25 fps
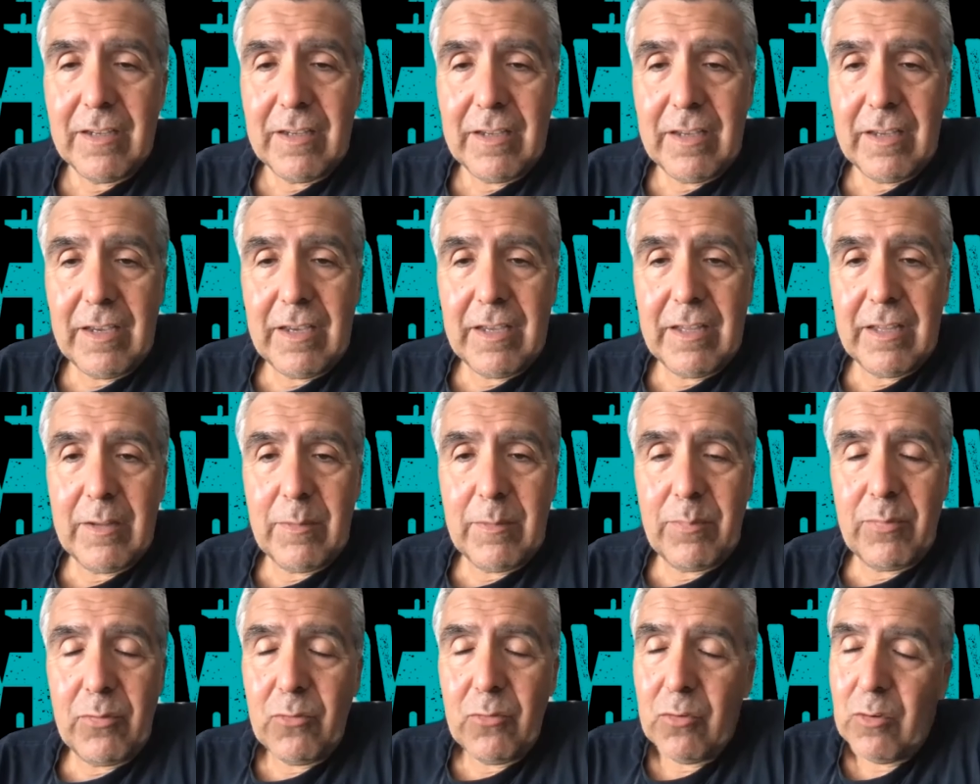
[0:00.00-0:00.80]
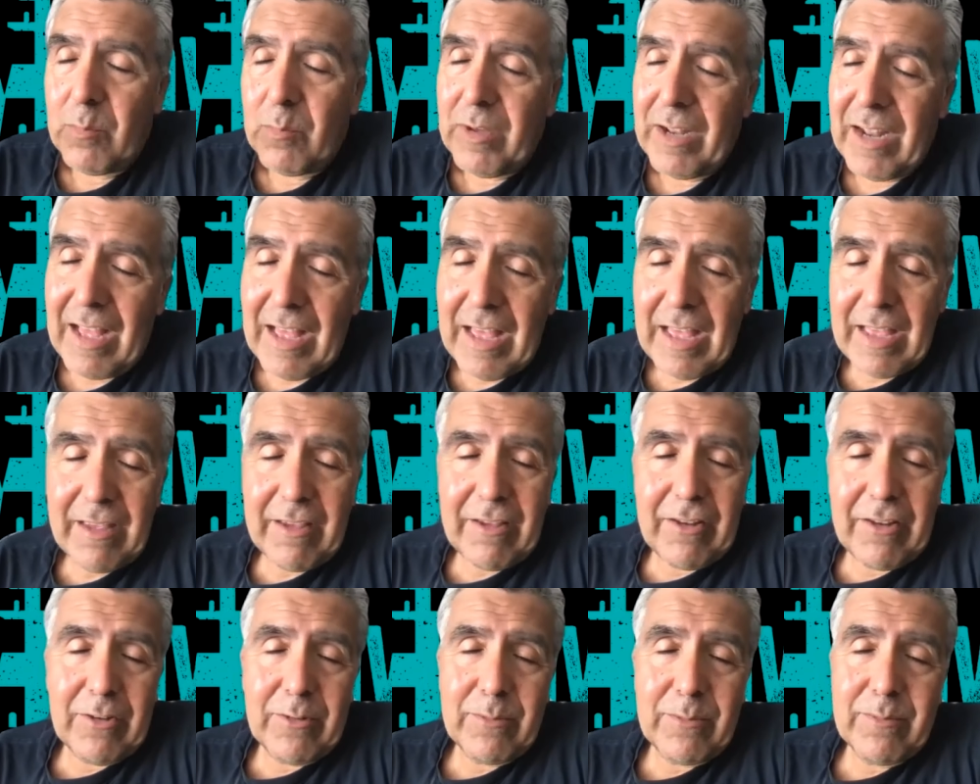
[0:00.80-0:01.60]
in the pool but i you
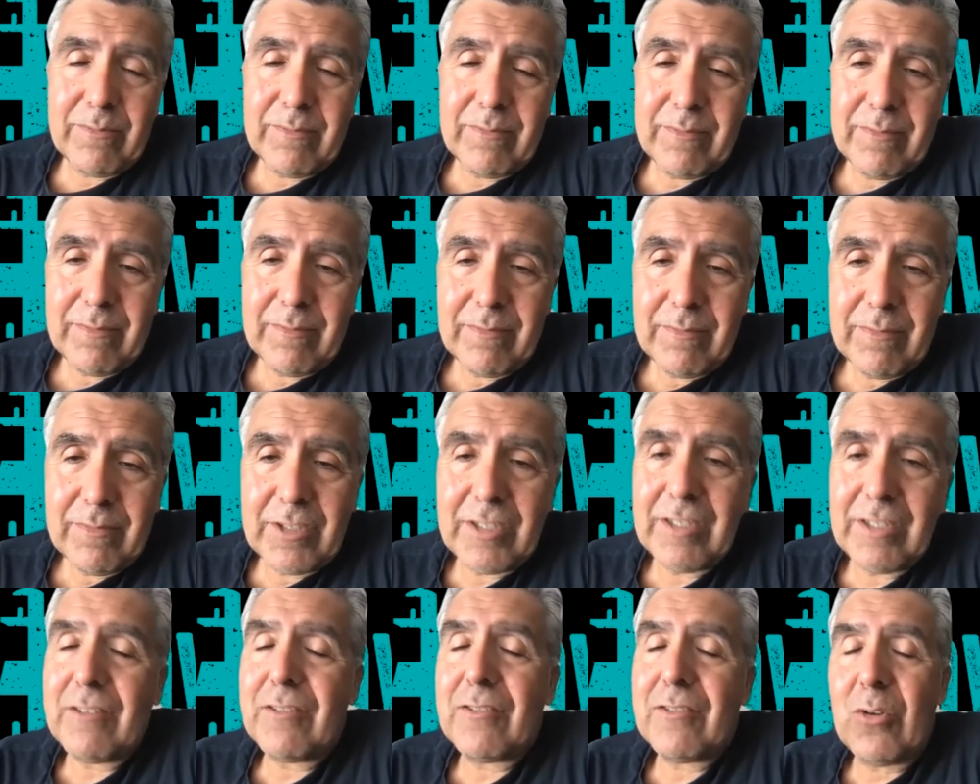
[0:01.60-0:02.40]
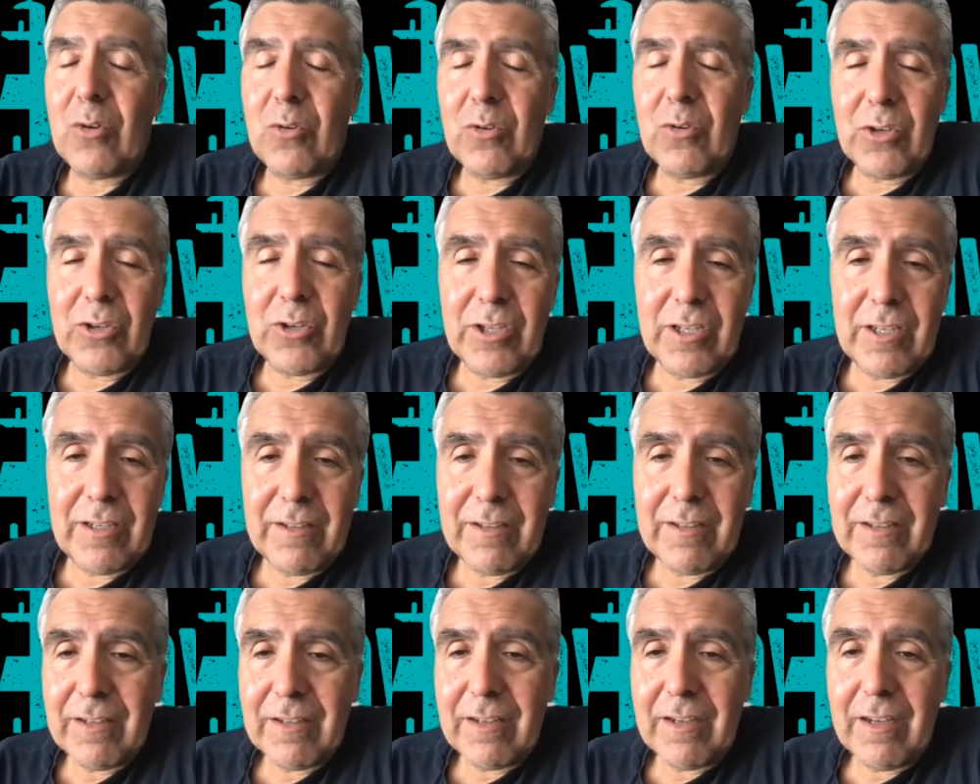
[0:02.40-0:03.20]
know she's so good
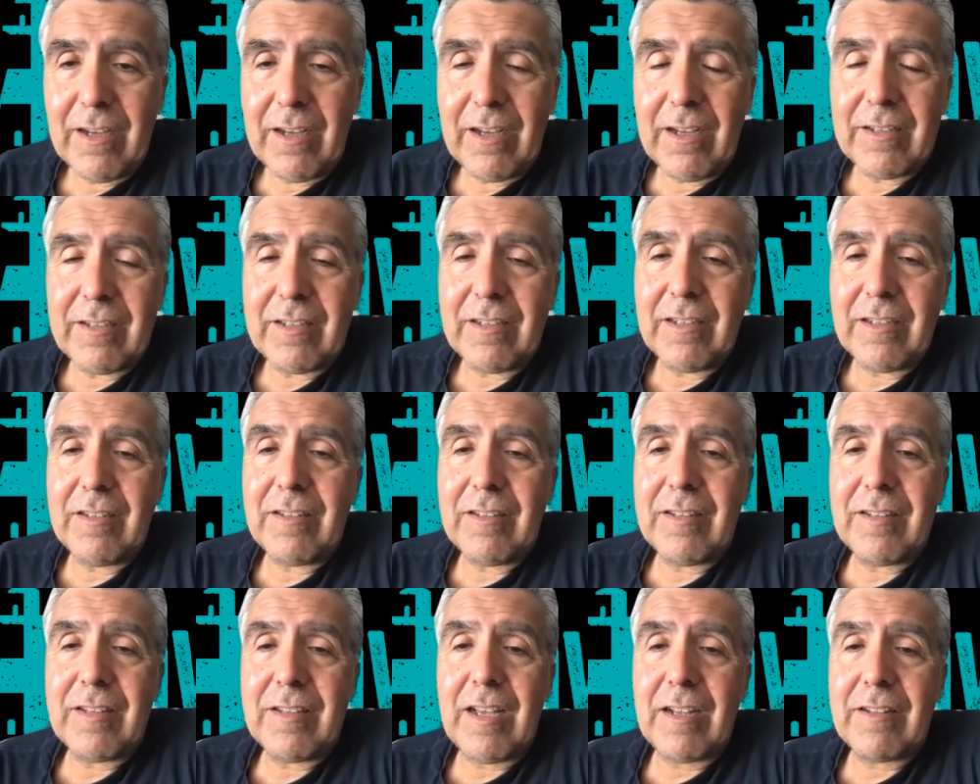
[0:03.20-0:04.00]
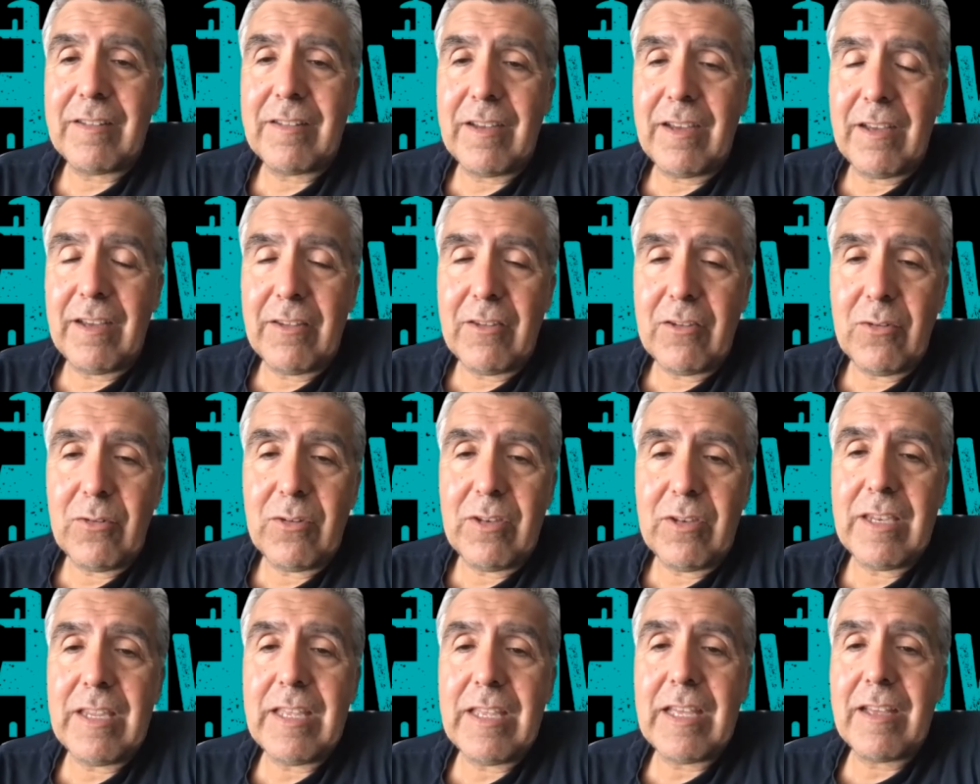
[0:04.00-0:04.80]
uh, she's such a
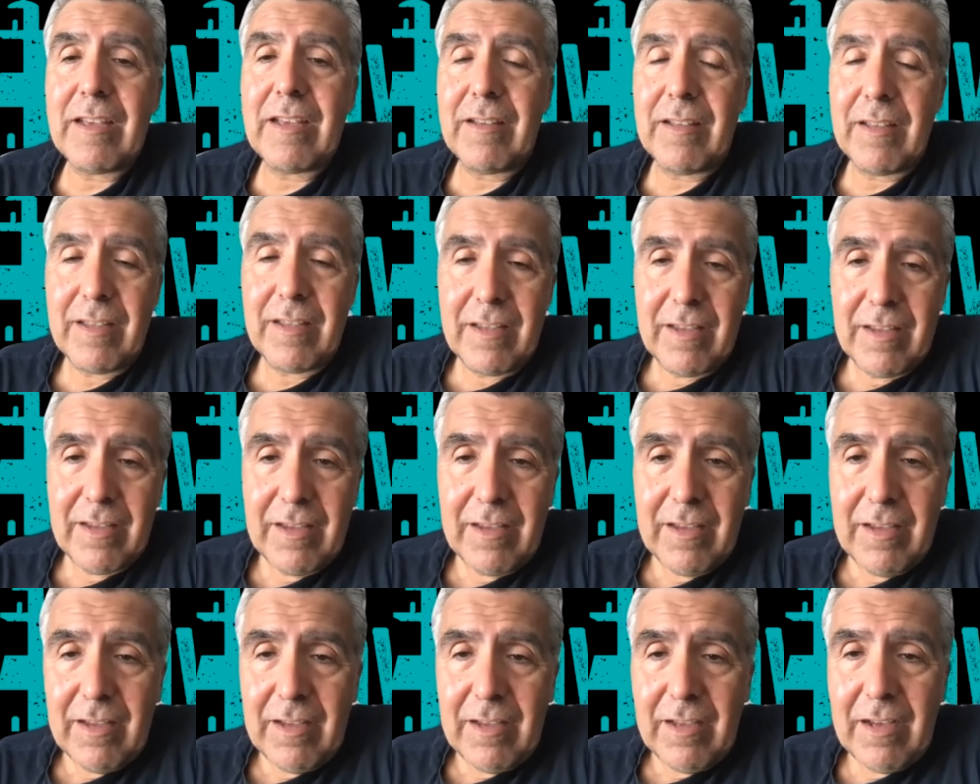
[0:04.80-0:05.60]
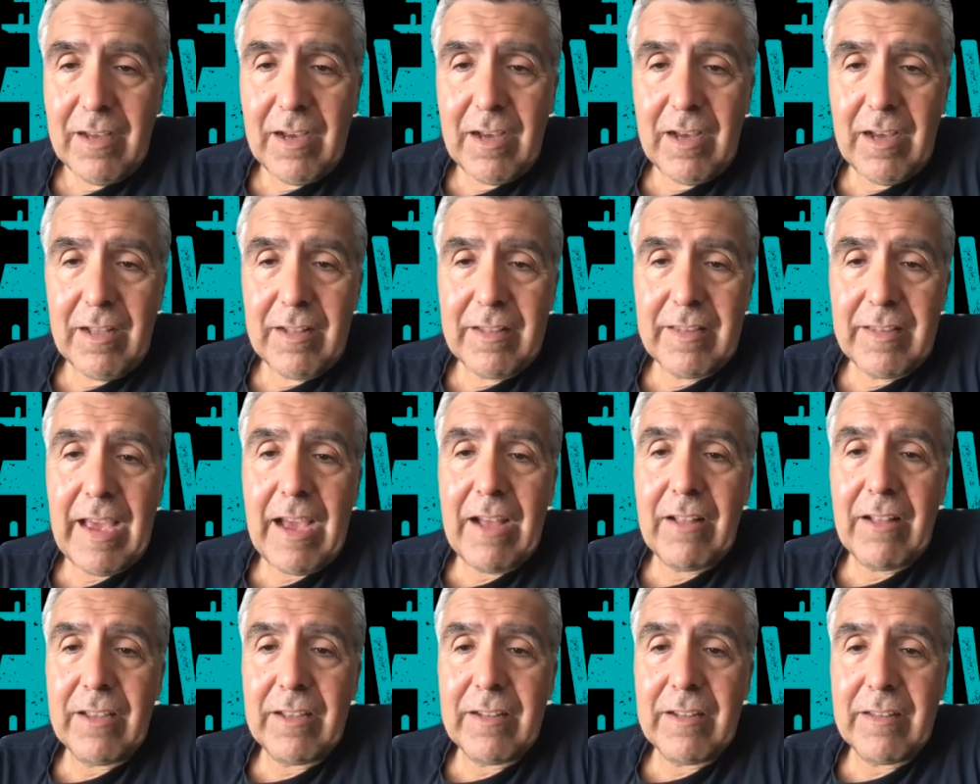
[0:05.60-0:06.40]
unique uh,
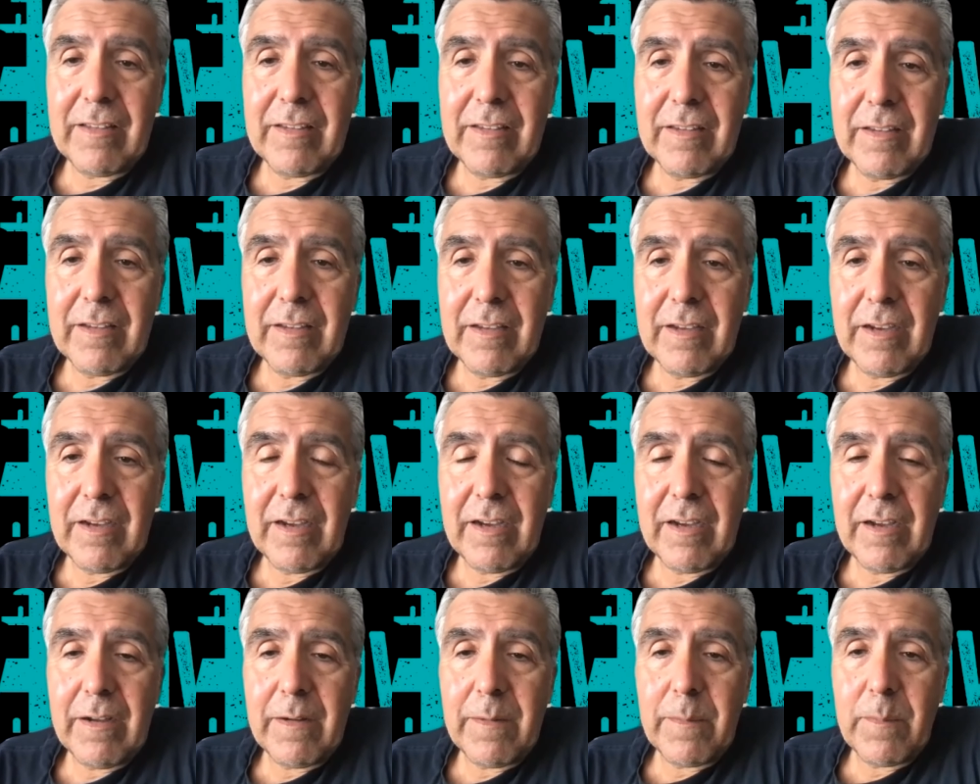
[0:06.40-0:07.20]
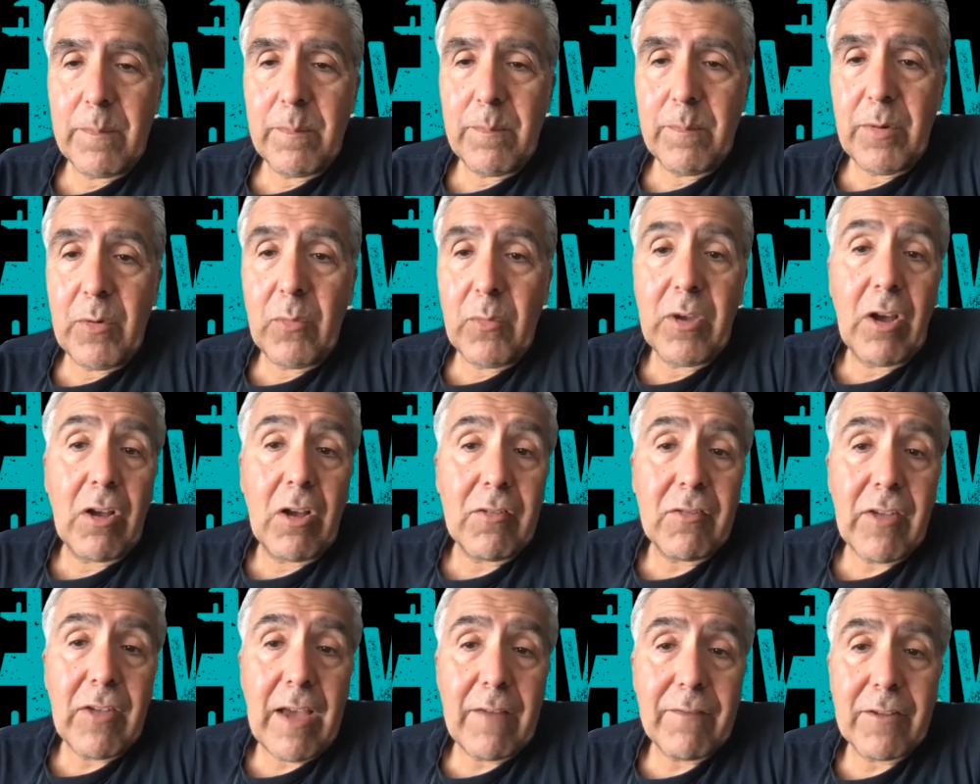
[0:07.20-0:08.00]
talent um, but we
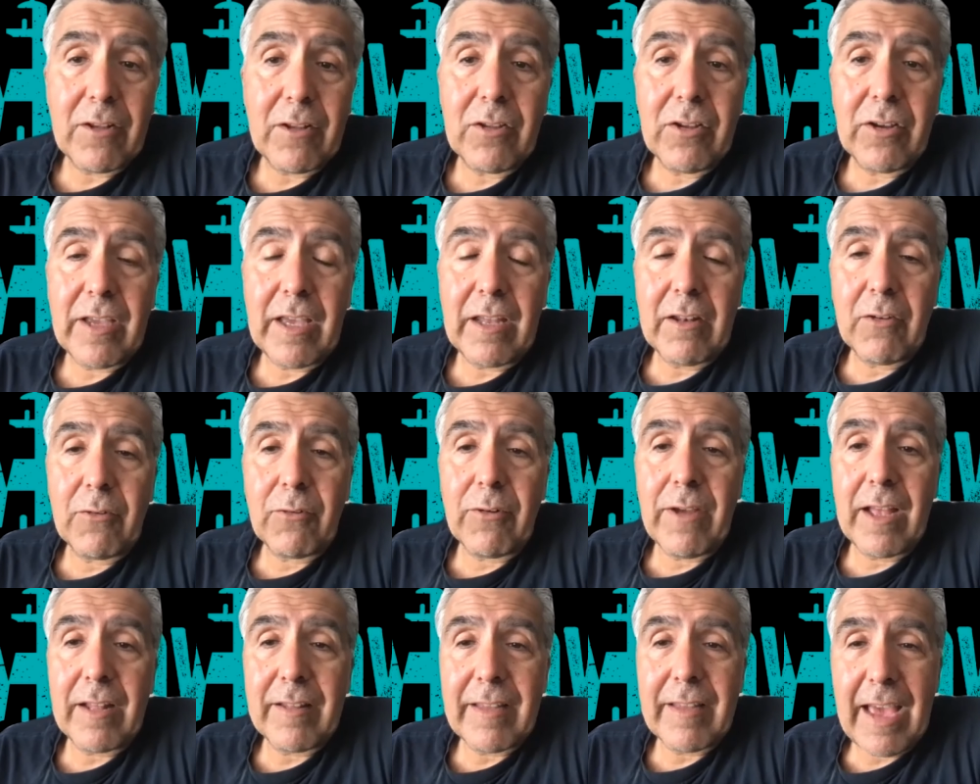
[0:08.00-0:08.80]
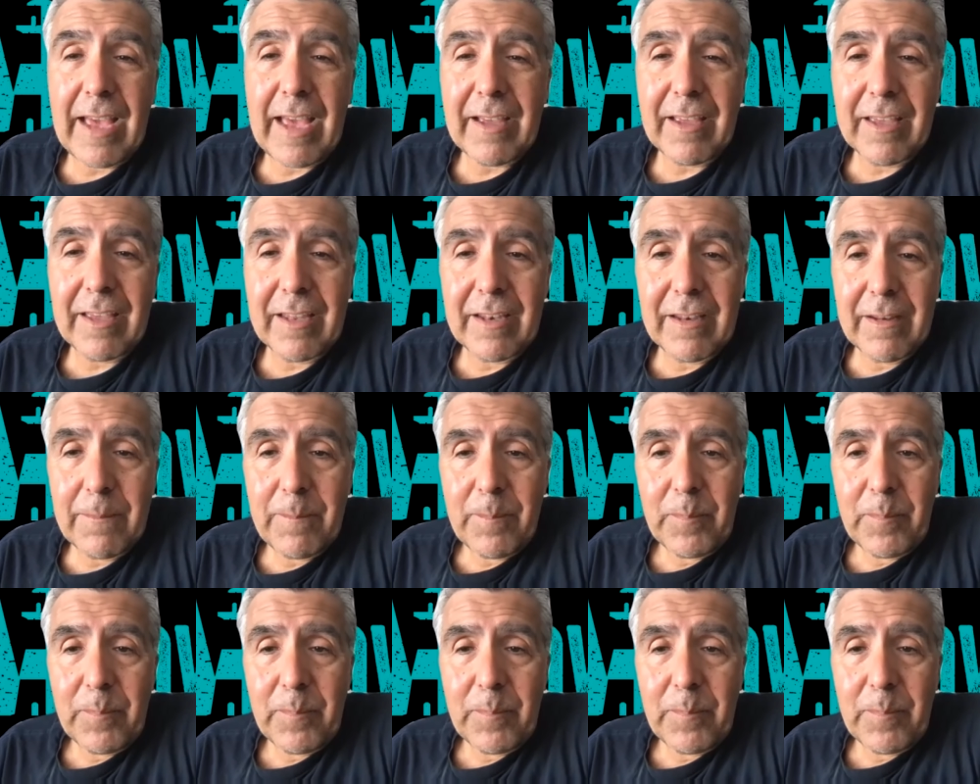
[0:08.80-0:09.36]
also have to look at grant hackett